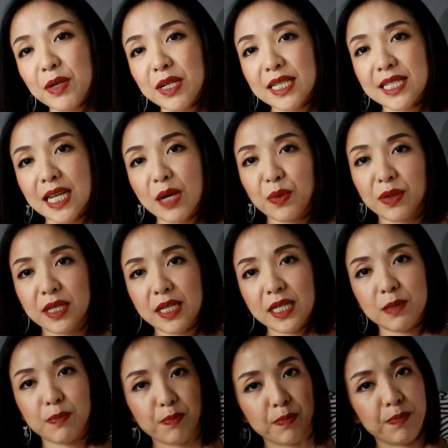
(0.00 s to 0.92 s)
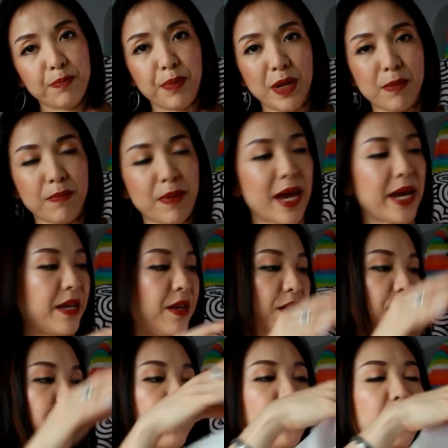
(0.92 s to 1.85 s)
gonna start with this big bag
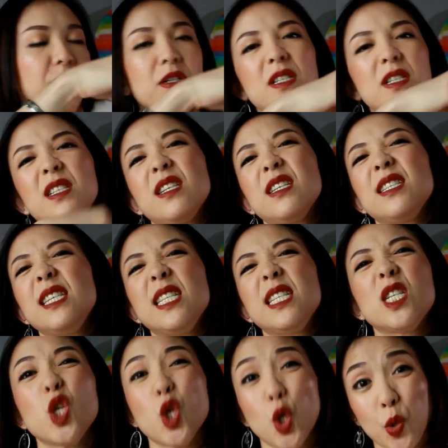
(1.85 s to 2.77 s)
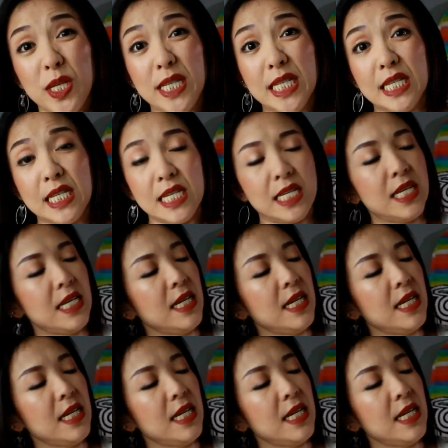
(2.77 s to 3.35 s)
here first because it's noisy.